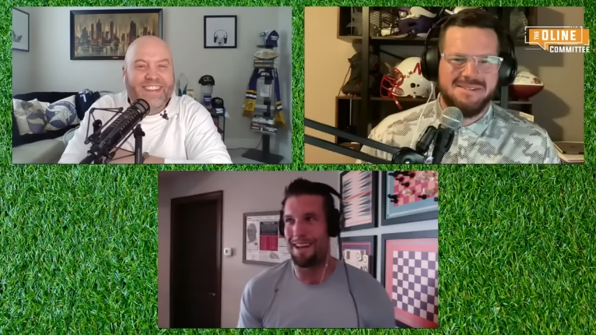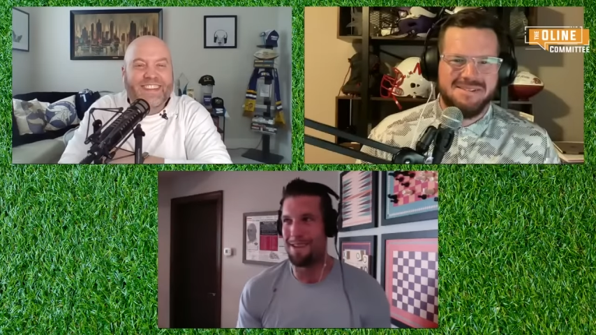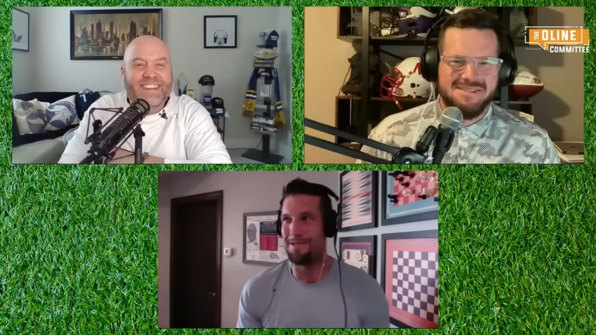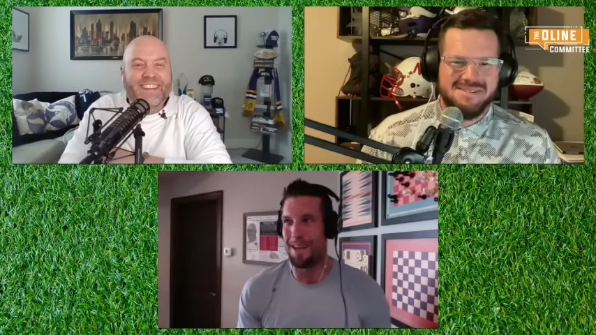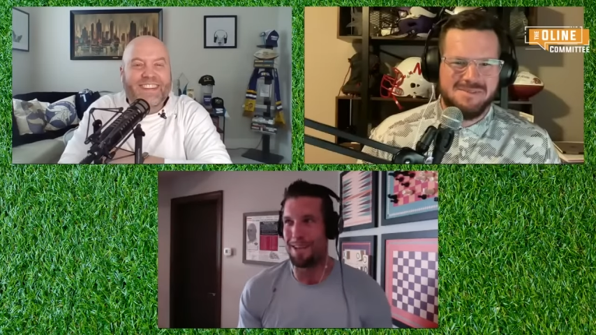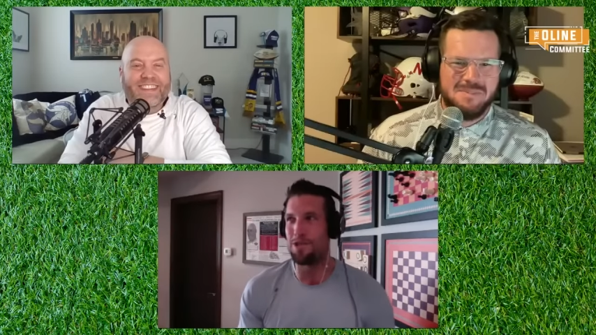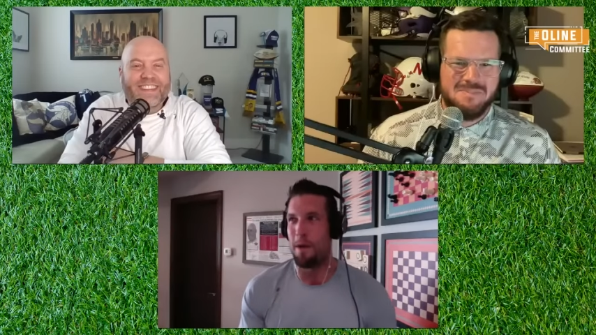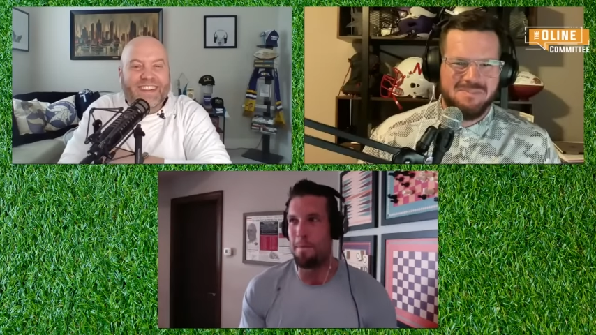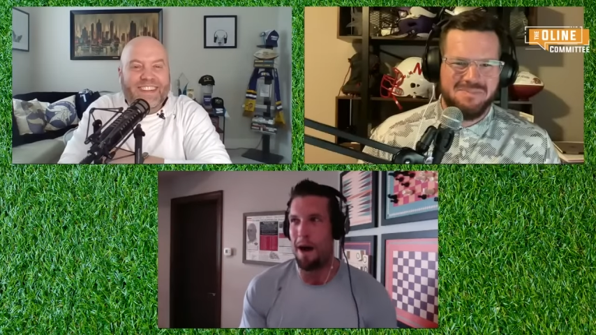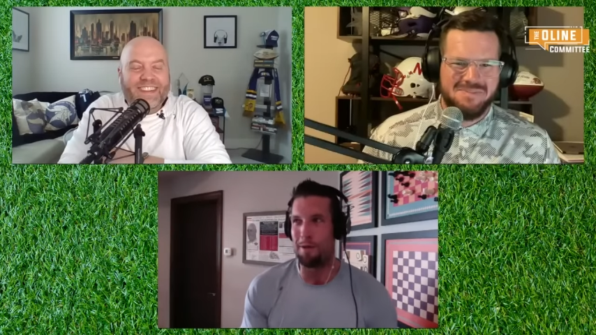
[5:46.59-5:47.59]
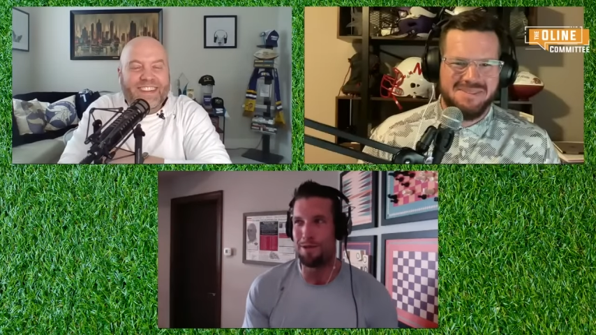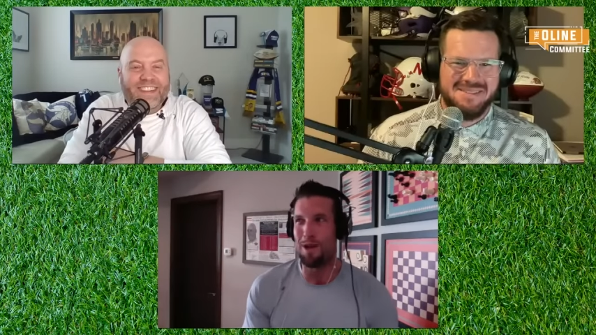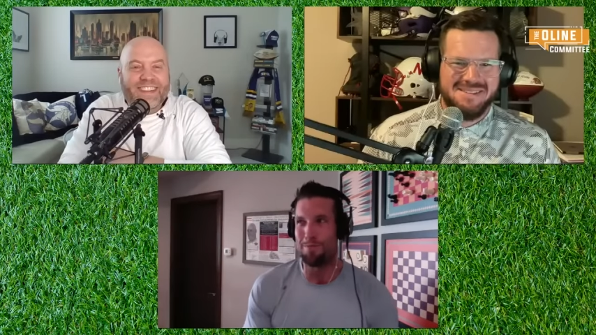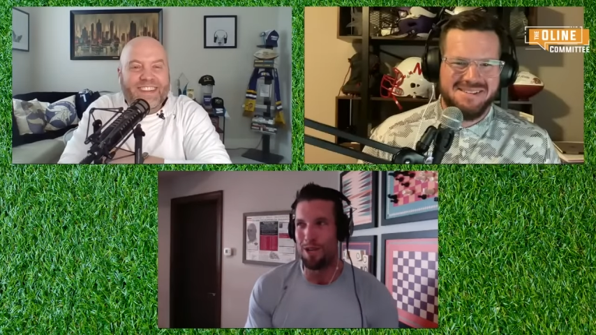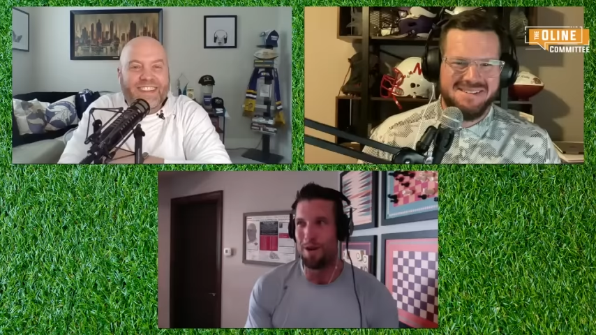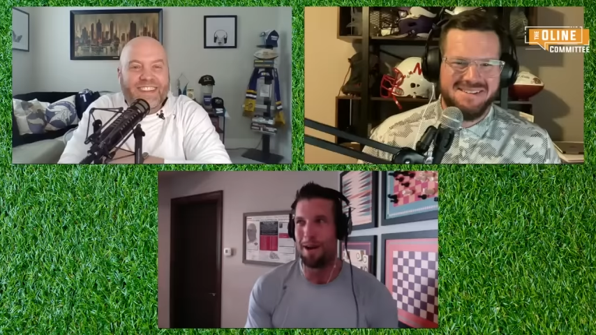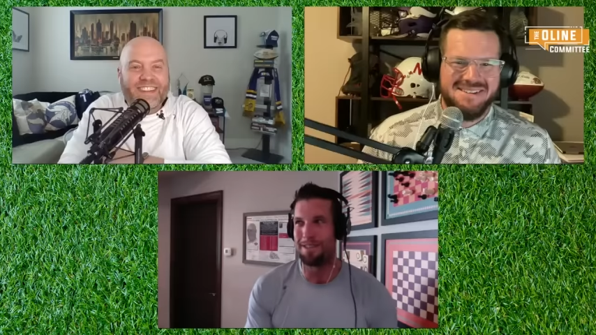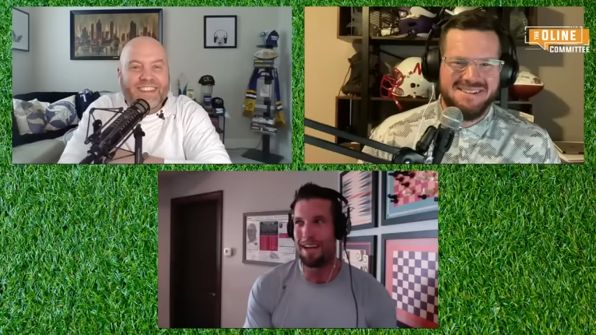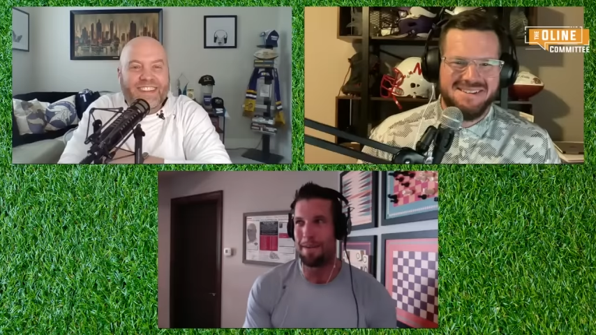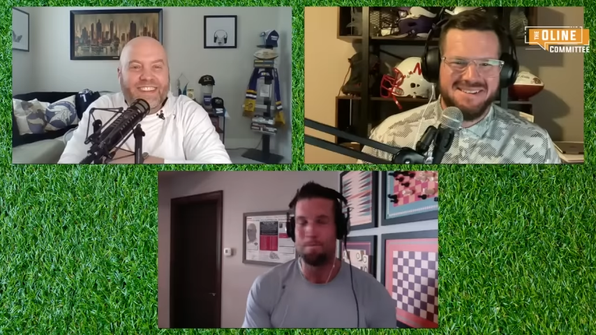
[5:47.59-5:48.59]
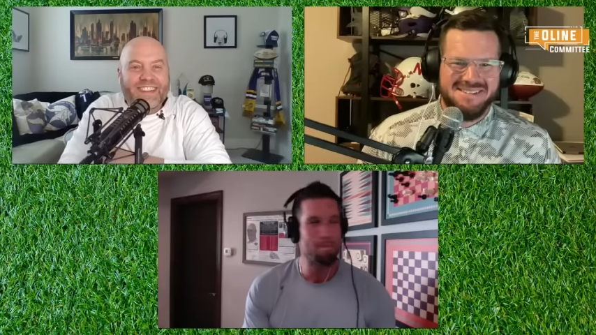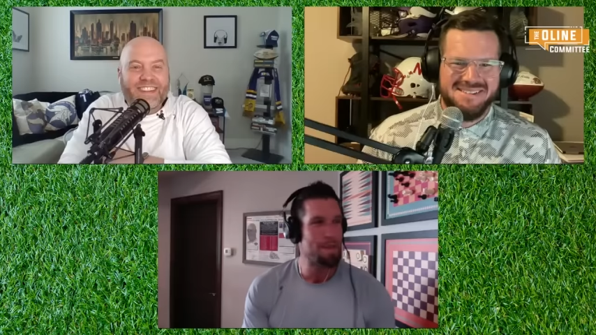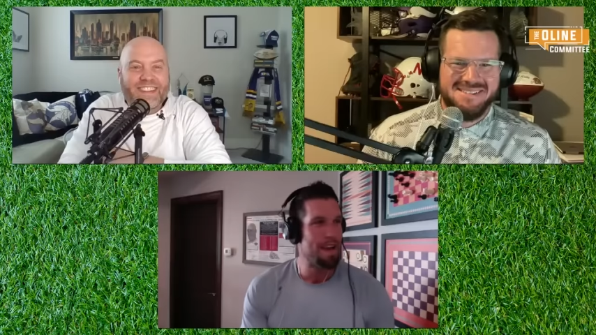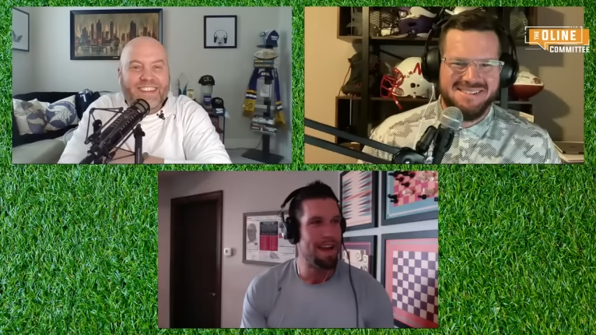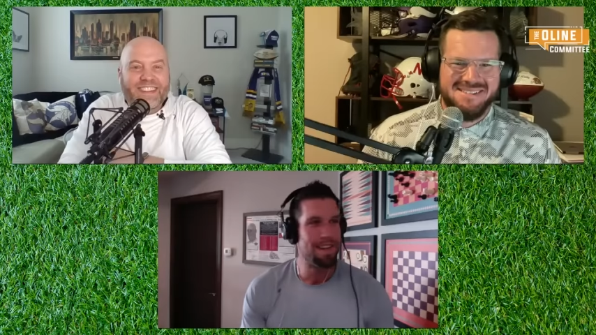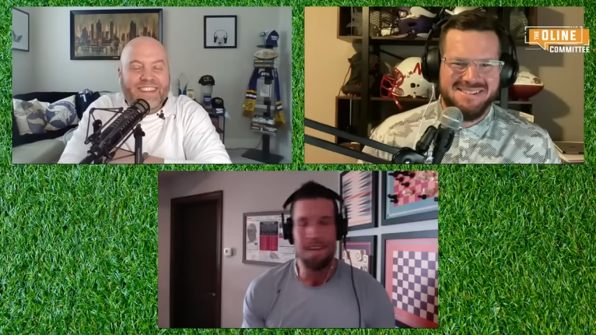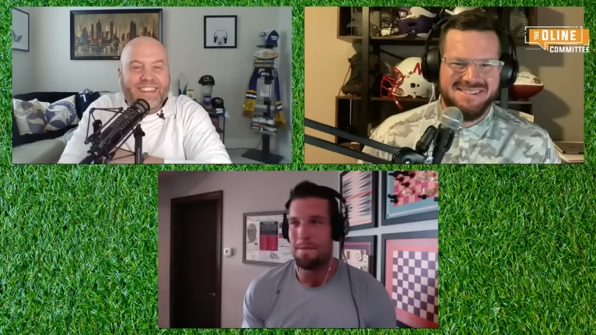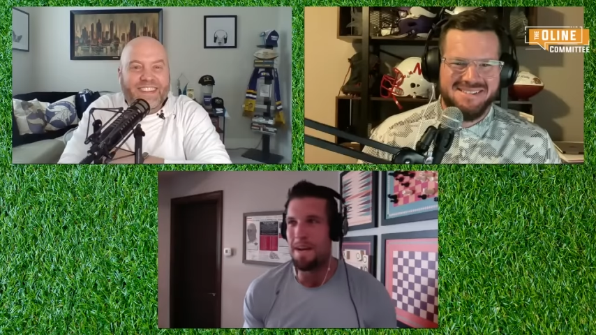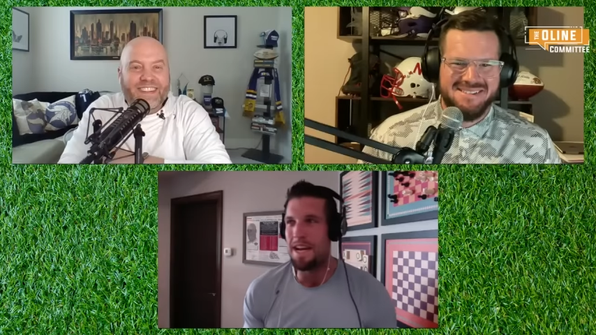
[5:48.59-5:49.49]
Speaker 1: Like, he was like, Jeremiah, what's up, dude? I was like, it's like